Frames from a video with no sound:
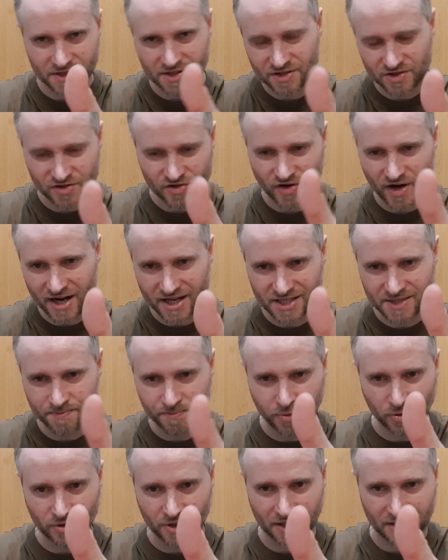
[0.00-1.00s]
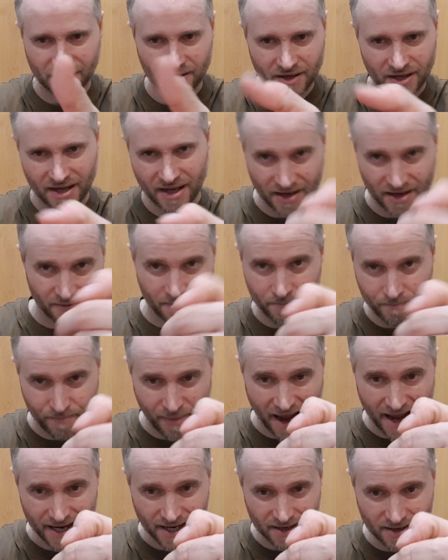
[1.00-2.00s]
tries put it
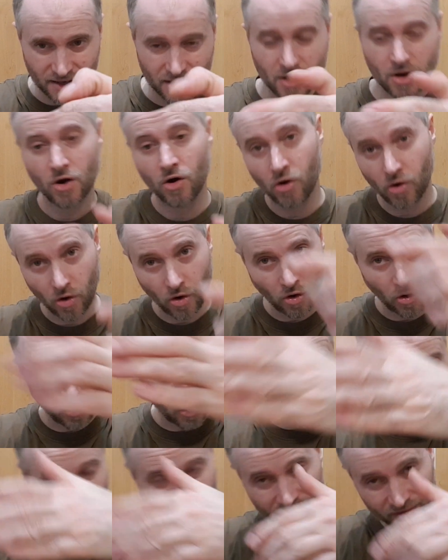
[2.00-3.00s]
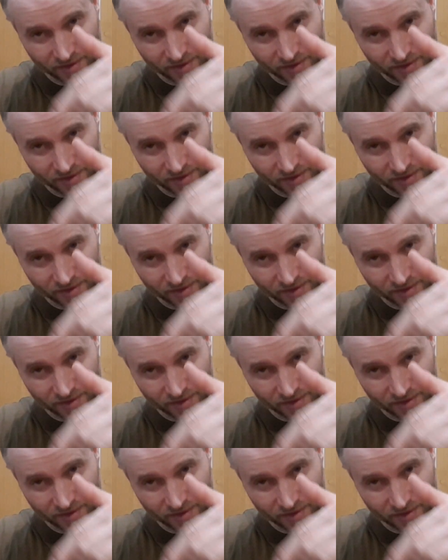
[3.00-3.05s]
back or